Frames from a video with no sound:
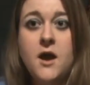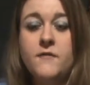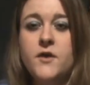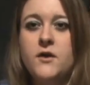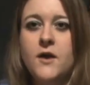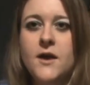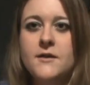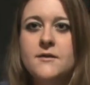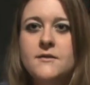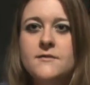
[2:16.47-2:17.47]
of your grid.
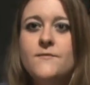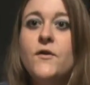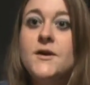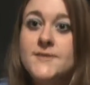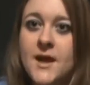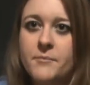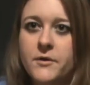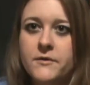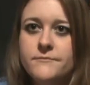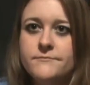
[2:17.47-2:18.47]
For
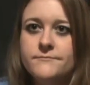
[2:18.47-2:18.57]
example,